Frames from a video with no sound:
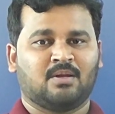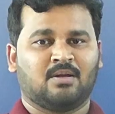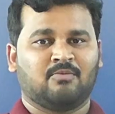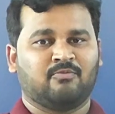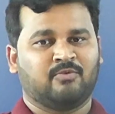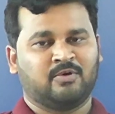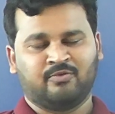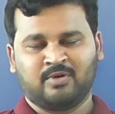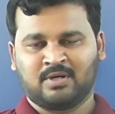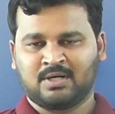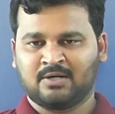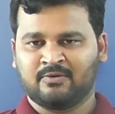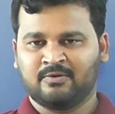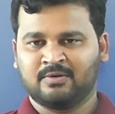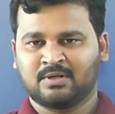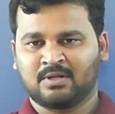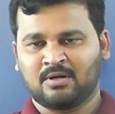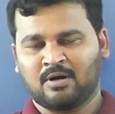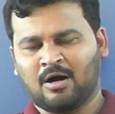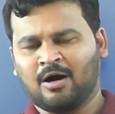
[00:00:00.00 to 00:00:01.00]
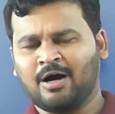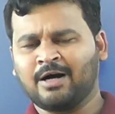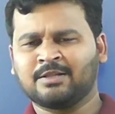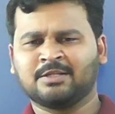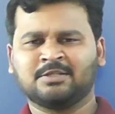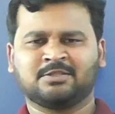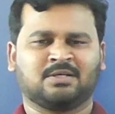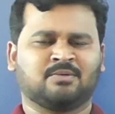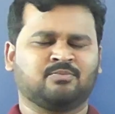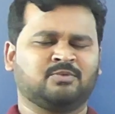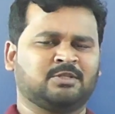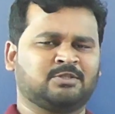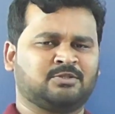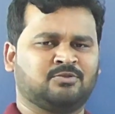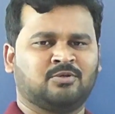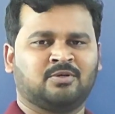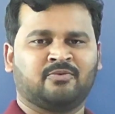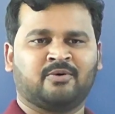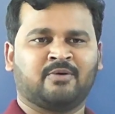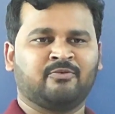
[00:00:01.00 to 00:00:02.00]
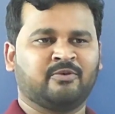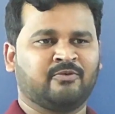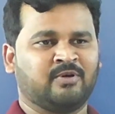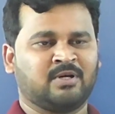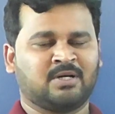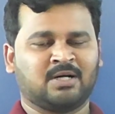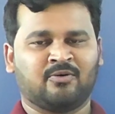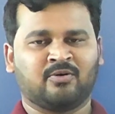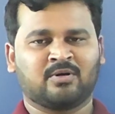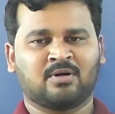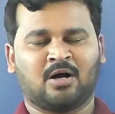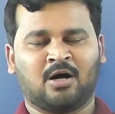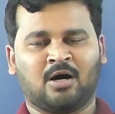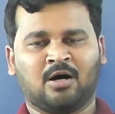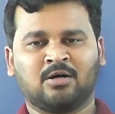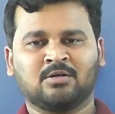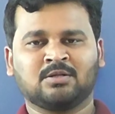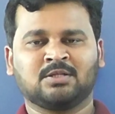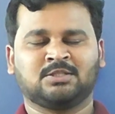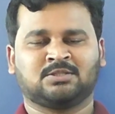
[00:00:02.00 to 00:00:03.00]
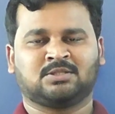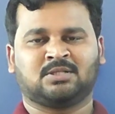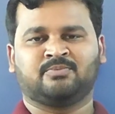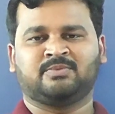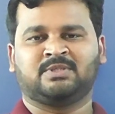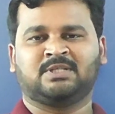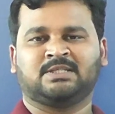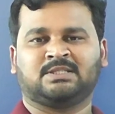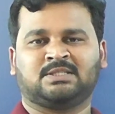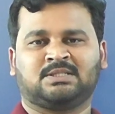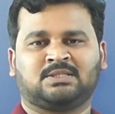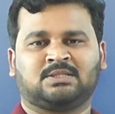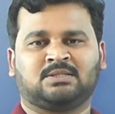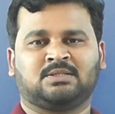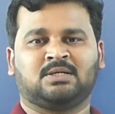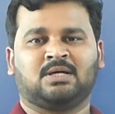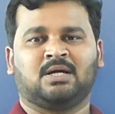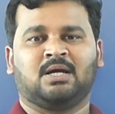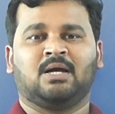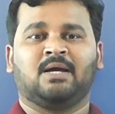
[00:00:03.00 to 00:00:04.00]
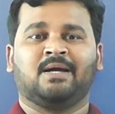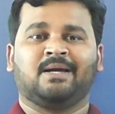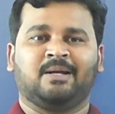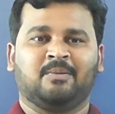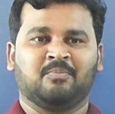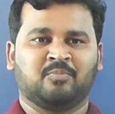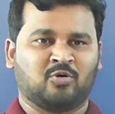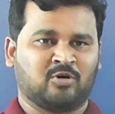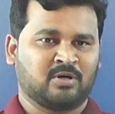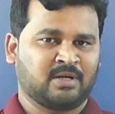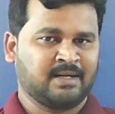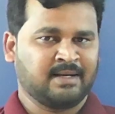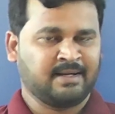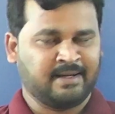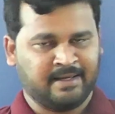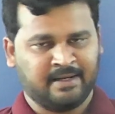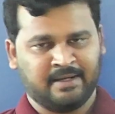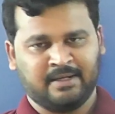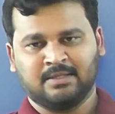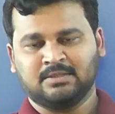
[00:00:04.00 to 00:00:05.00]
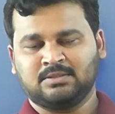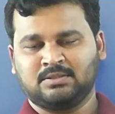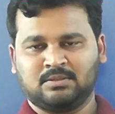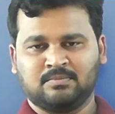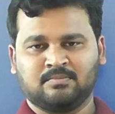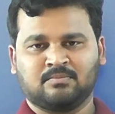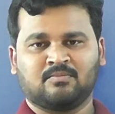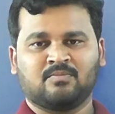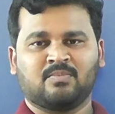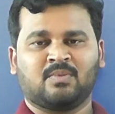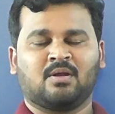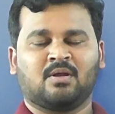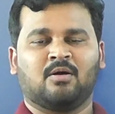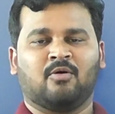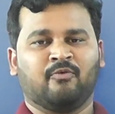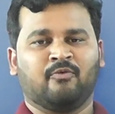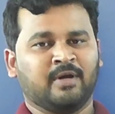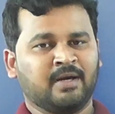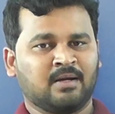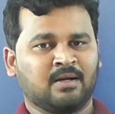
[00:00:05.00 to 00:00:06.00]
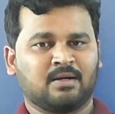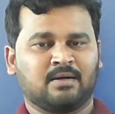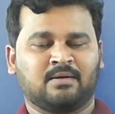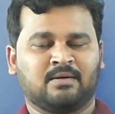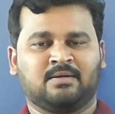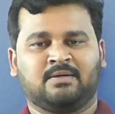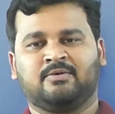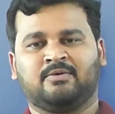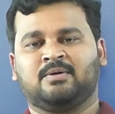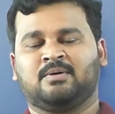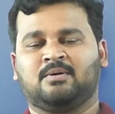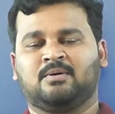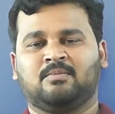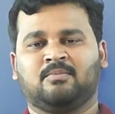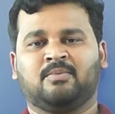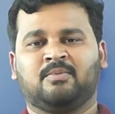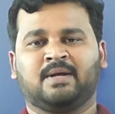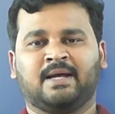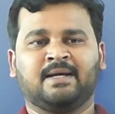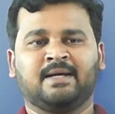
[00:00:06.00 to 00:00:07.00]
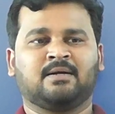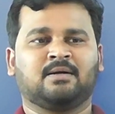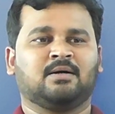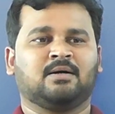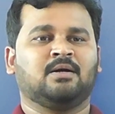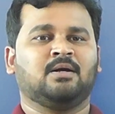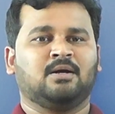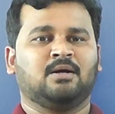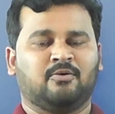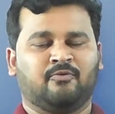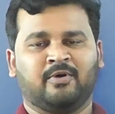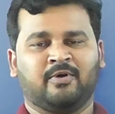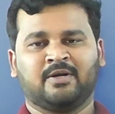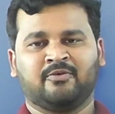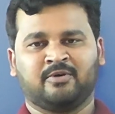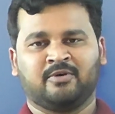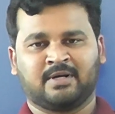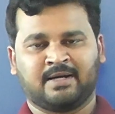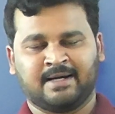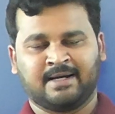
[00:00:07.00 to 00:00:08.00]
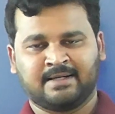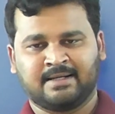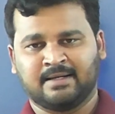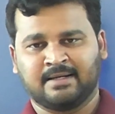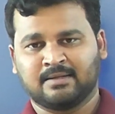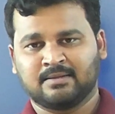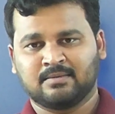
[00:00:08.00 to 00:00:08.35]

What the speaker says: We will cover all the subjects. Don't worry, we will cover all the subjects, important areas where, like, where we are getting